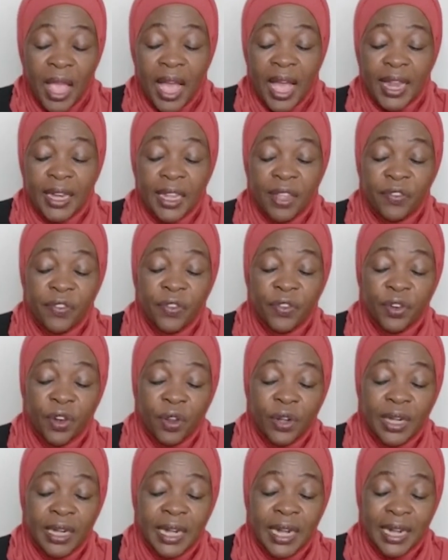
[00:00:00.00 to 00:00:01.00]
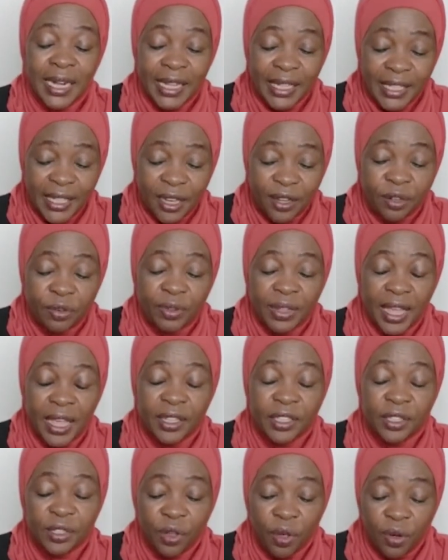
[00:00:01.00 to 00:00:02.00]
And if you don't listen to their
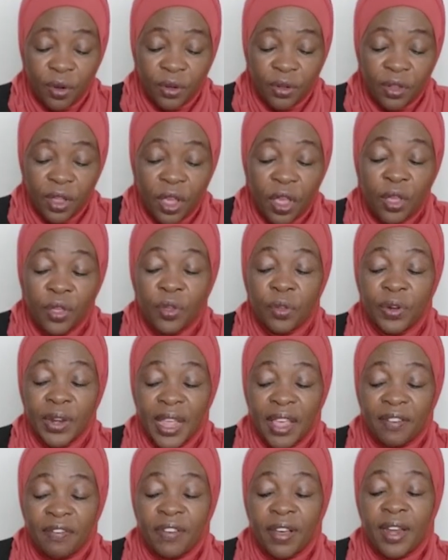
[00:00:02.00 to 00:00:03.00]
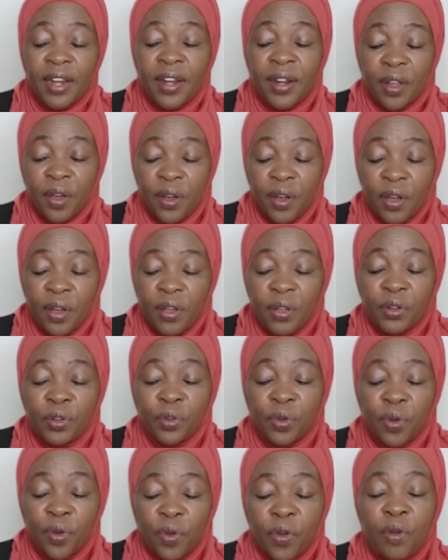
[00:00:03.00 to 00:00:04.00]
soul, you'll never know
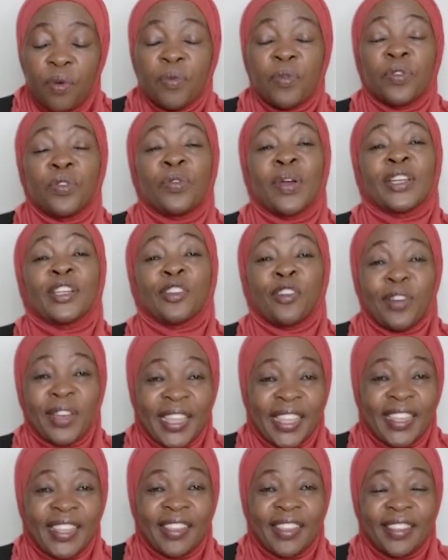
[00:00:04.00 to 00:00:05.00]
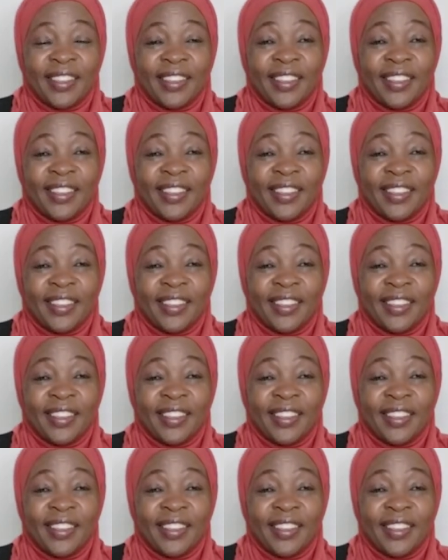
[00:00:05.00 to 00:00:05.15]
to whom you are talking.